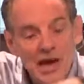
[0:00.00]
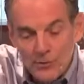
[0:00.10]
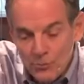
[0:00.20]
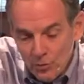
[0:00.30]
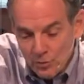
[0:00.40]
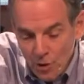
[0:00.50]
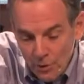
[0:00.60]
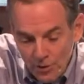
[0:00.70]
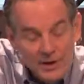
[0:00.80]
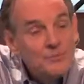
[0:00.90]
and we'll
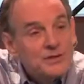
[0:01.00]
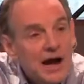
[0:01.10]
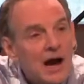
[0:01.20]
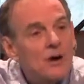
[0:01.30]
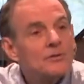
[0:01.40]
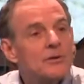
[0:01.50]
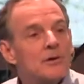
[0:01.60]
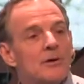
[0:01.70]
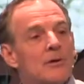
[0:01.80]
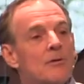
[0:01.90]
lower him down
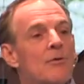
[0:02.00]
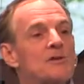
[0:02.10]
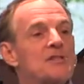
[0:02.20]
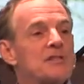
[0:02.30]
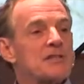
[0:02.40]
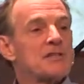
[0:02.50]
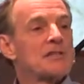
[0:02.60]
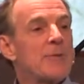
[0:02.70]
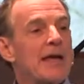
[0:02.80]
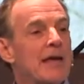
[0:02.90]
where Jesus is
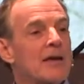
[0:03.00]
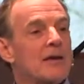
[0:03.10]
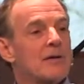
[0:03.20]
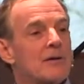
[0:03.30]
speaking.